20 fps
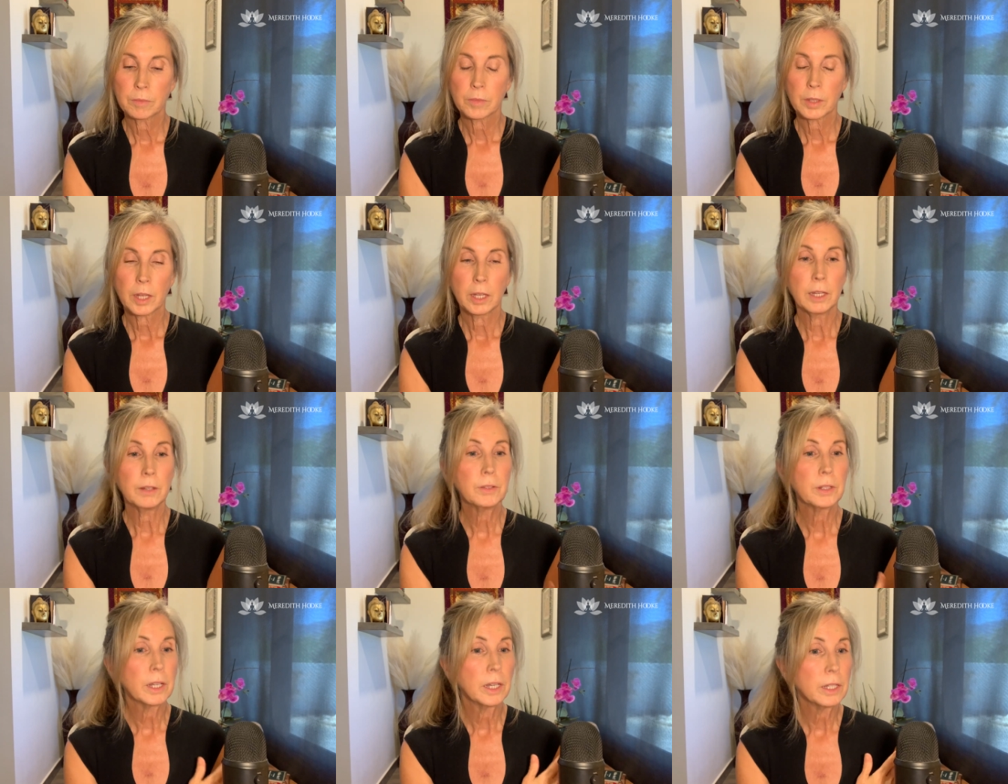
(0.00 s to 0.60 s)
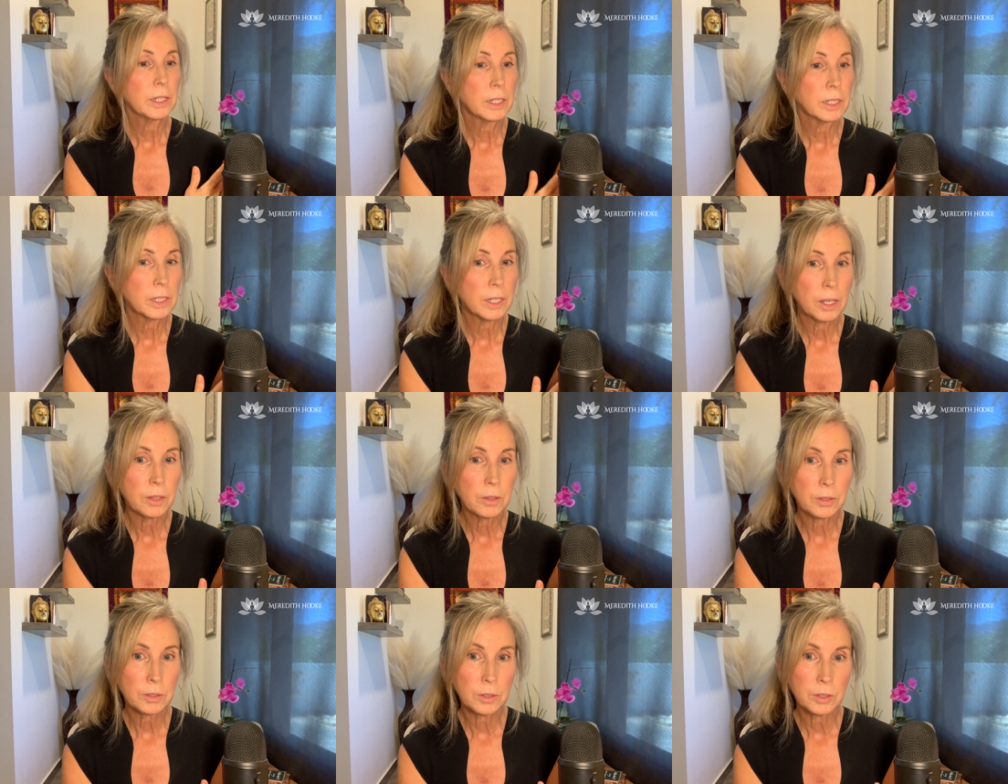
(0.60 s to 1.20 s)
Even in
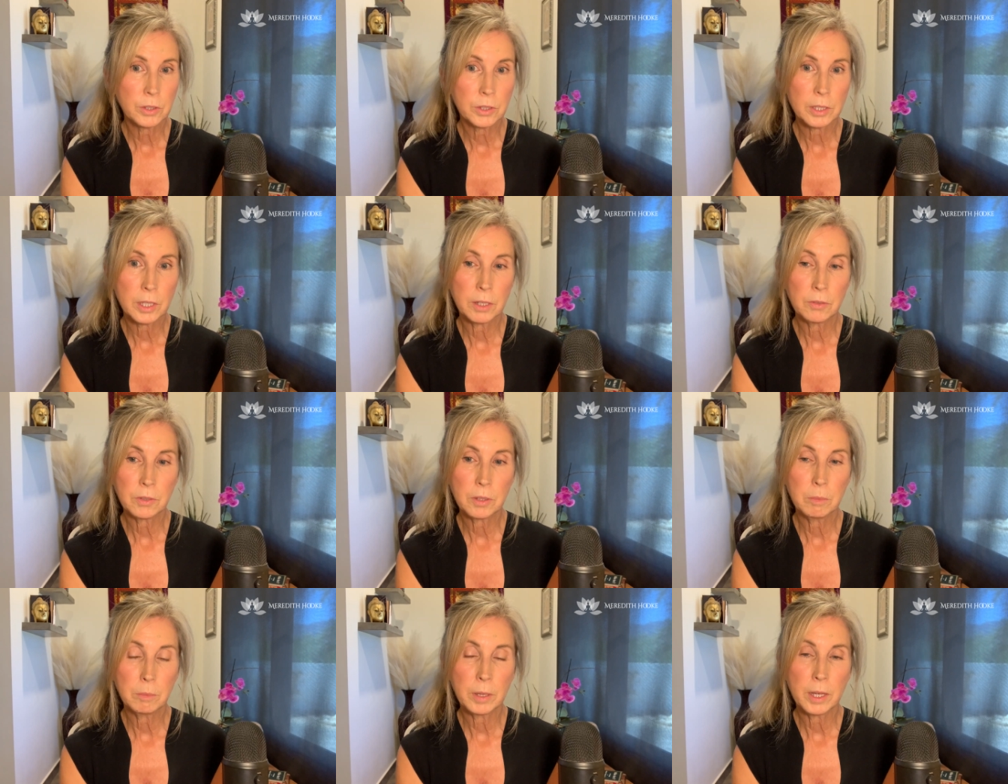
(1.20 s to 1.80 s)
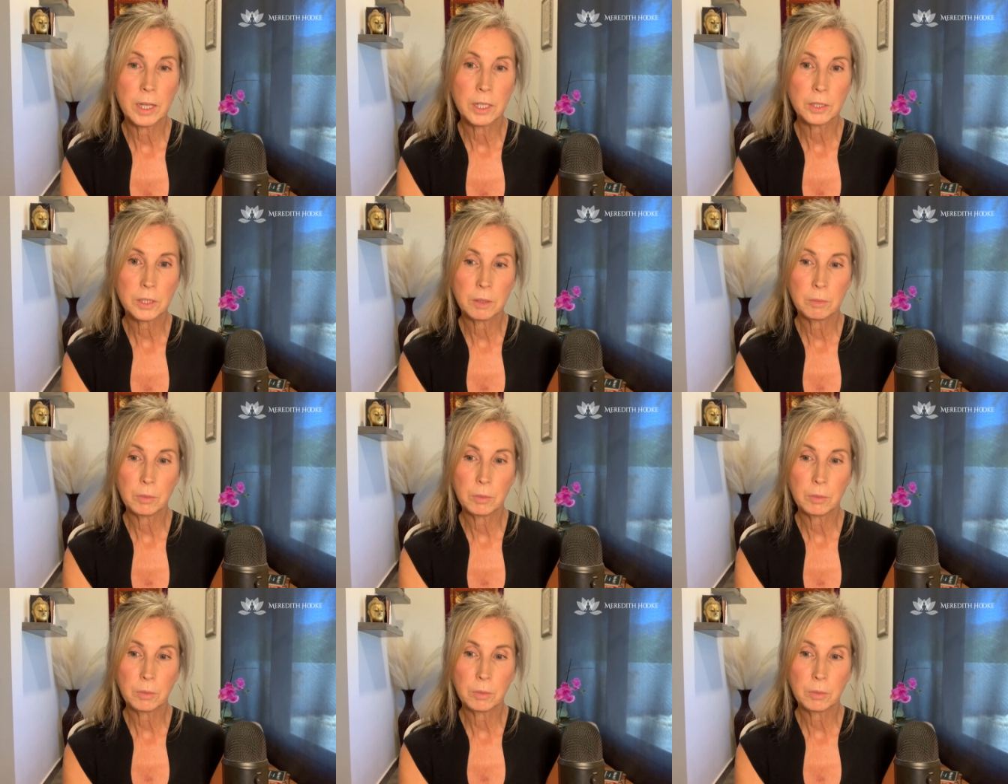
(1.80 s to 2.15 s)
another good self-compassion